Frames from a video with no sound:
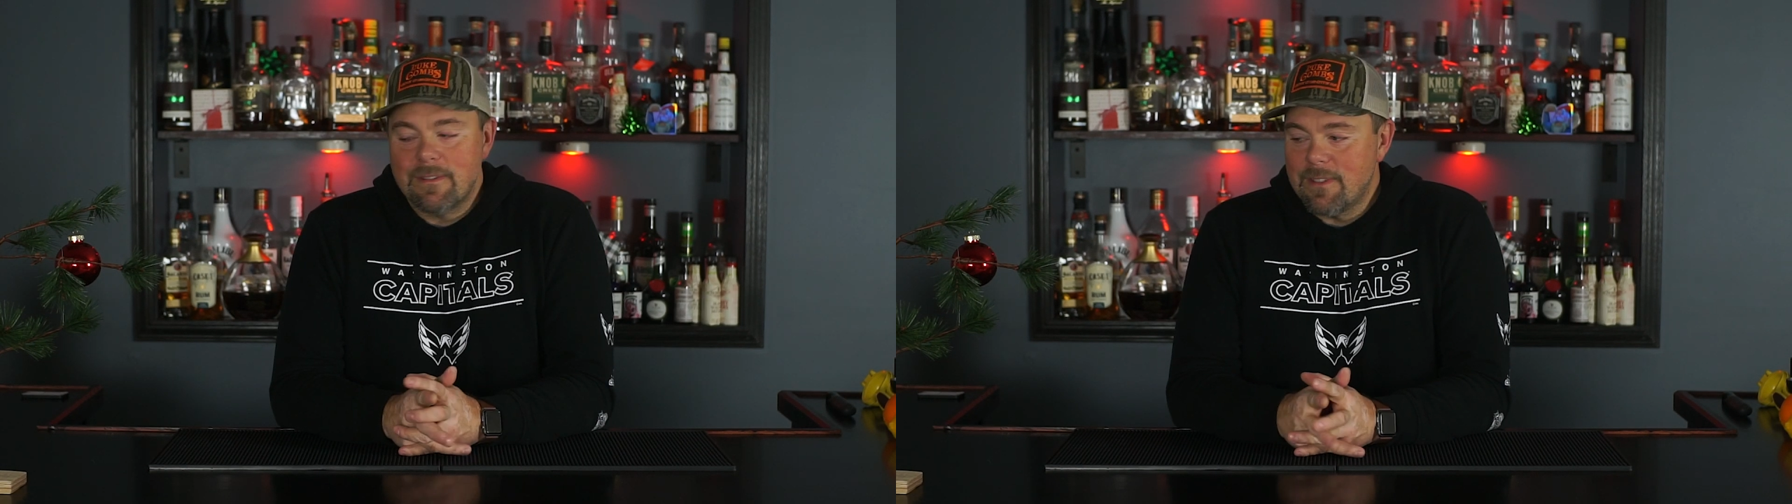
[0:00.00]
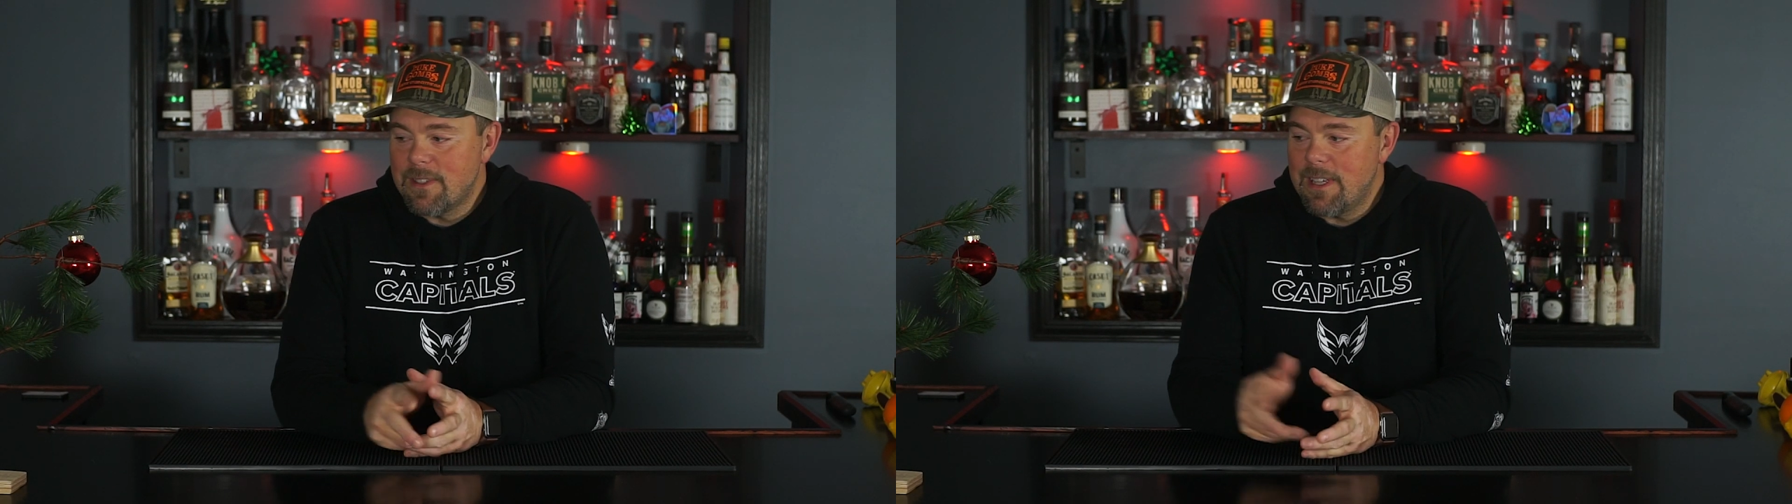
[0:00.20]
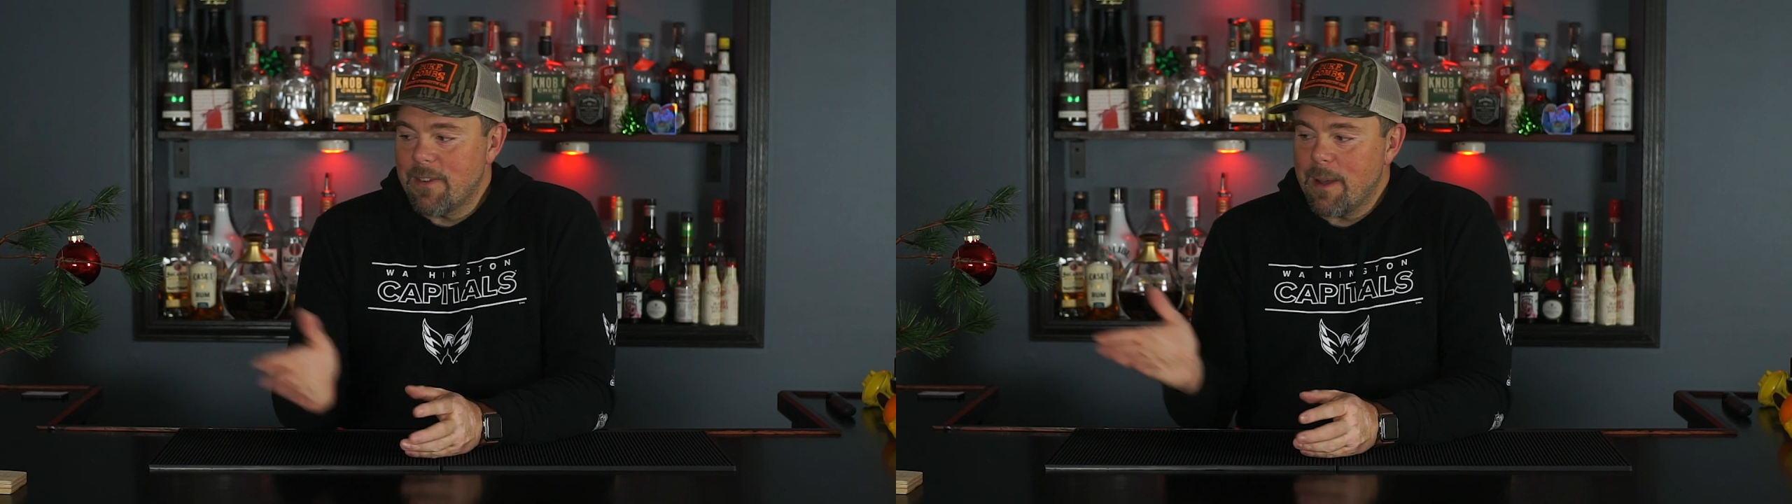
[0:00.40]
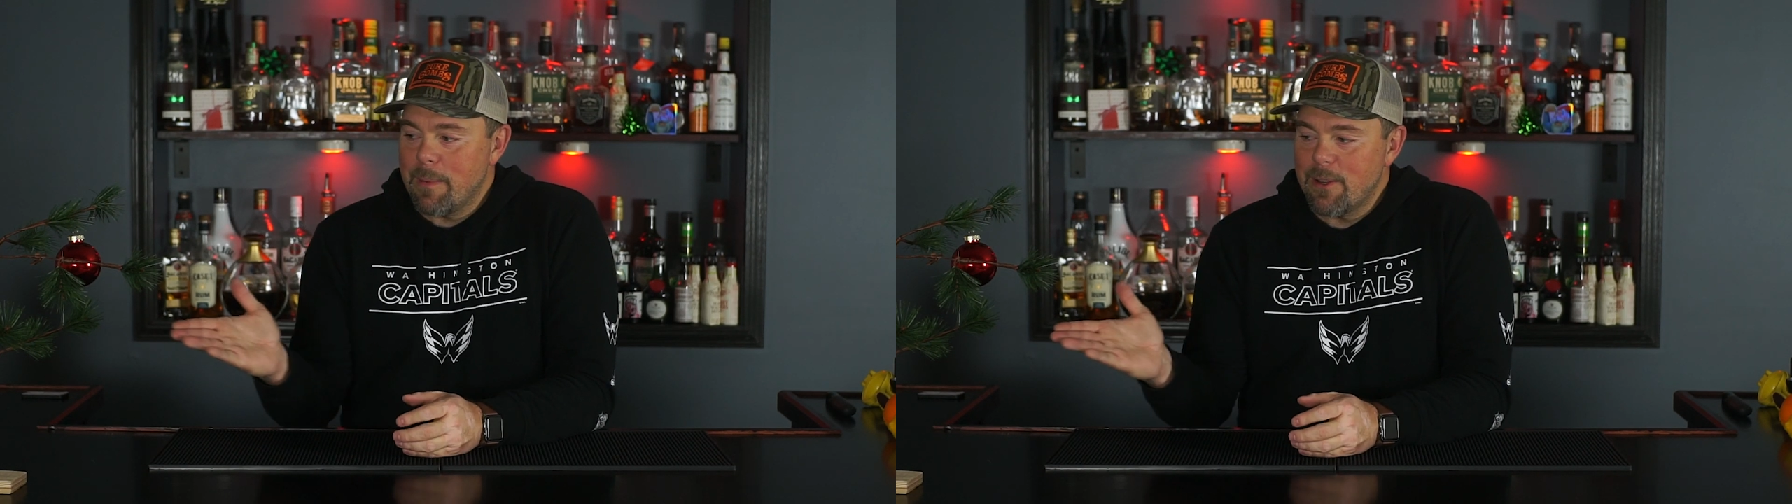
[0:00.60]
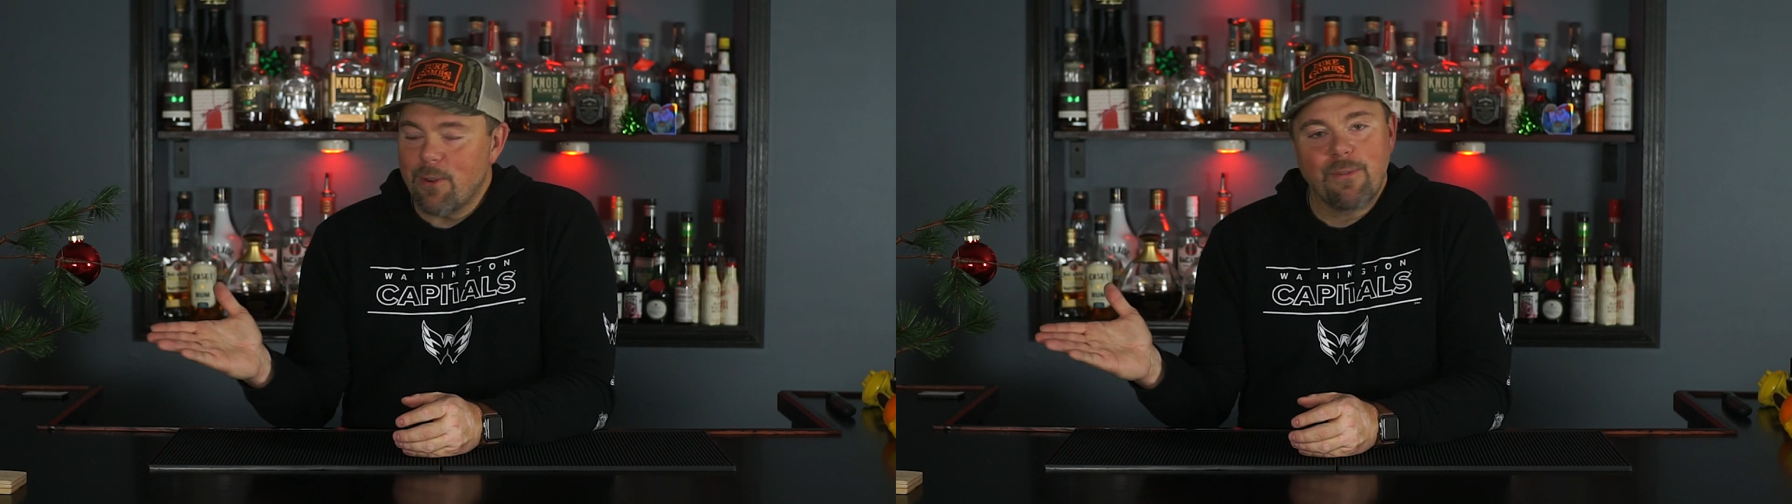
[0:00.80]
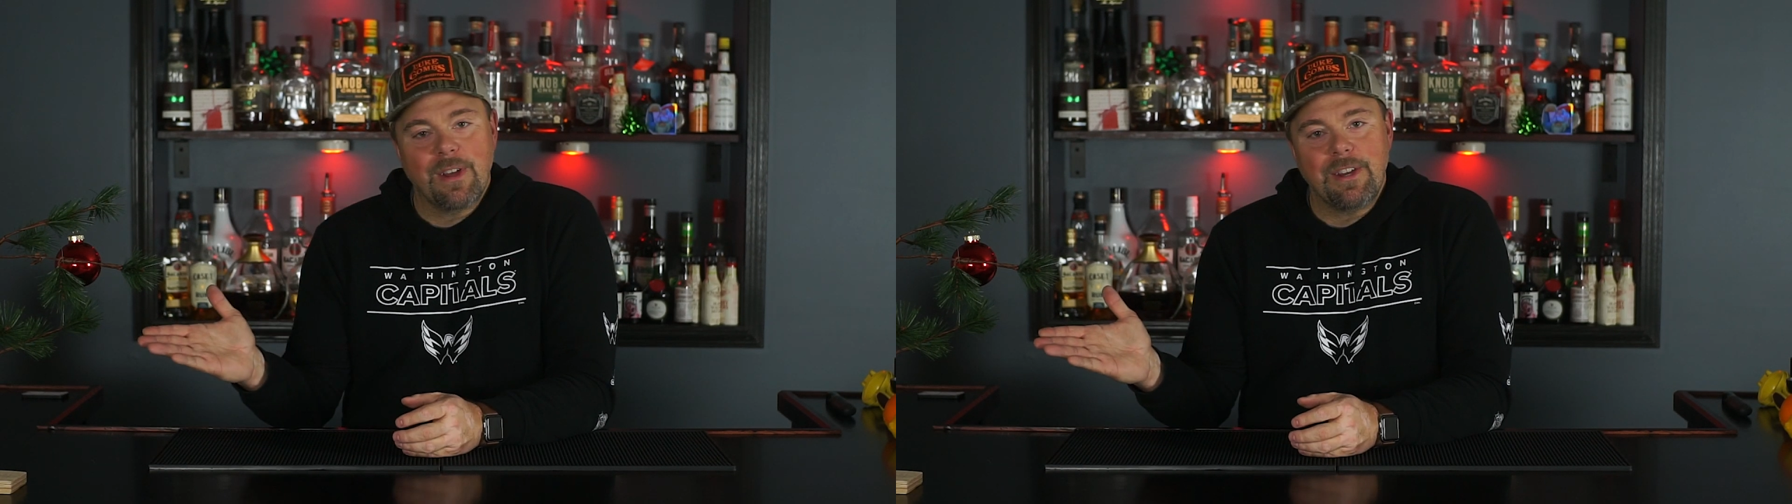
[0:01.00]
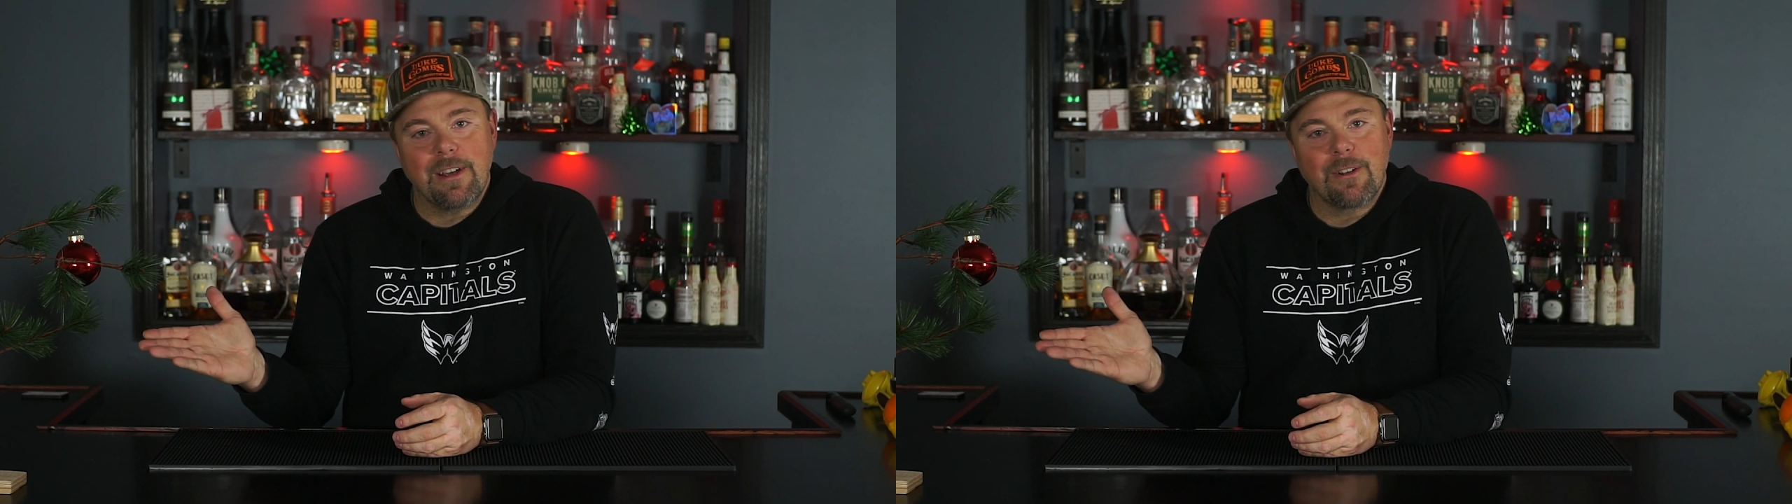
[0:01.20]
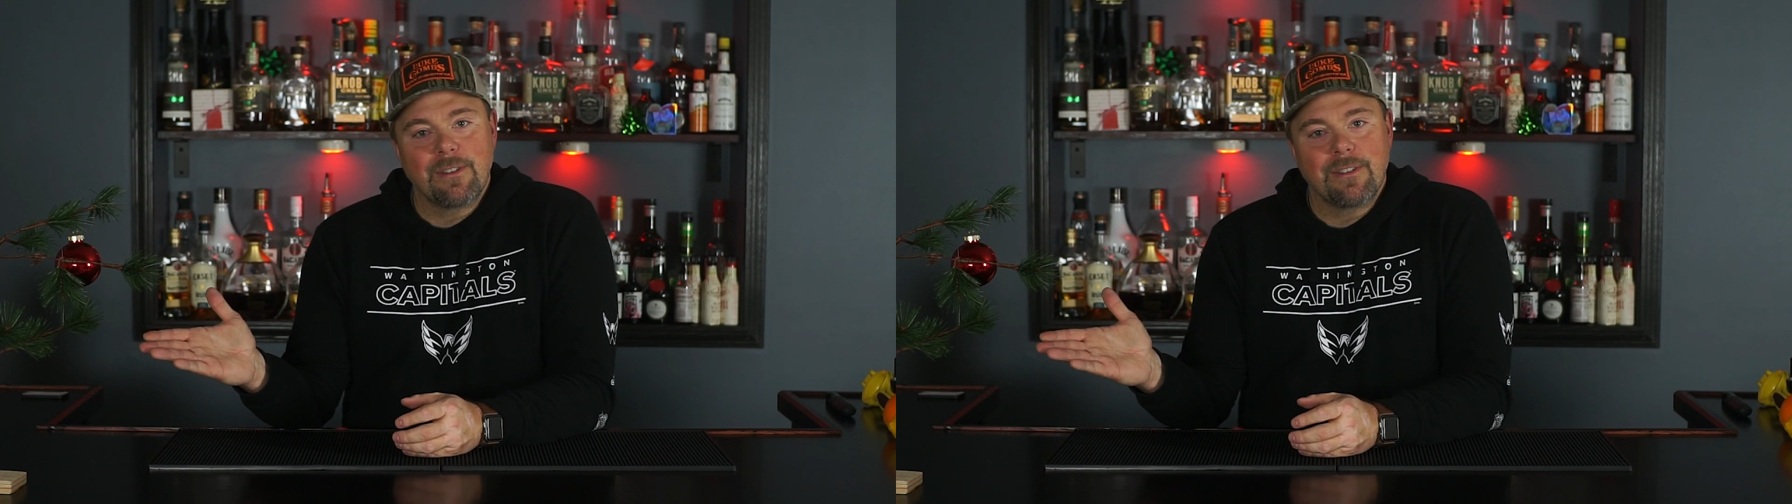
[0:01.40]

You see, I've got my little friend here.